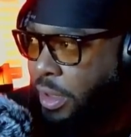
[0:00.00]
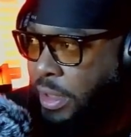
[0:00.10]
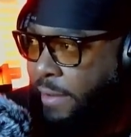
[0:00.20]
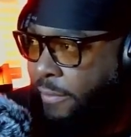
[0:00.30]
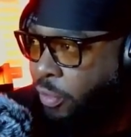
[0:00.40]

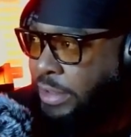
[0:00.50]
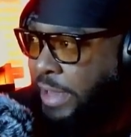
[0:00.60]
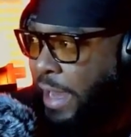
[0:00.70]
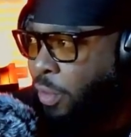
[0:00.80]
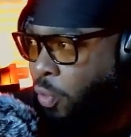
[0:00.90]
never was
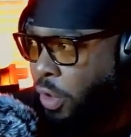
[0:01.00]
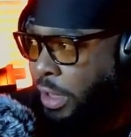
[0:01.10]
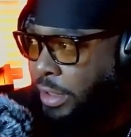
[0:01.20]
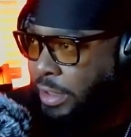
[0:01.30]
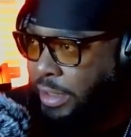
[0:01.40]
I the
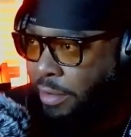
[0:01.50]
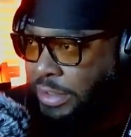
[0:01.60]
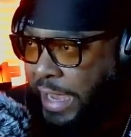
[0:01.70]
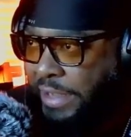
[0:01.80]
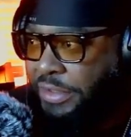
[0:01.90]
one that
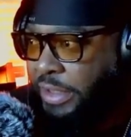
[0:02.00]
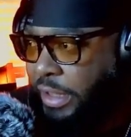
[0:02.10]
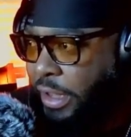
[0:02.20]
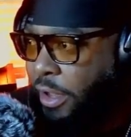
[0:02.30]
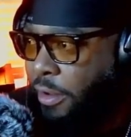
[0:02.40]
was actually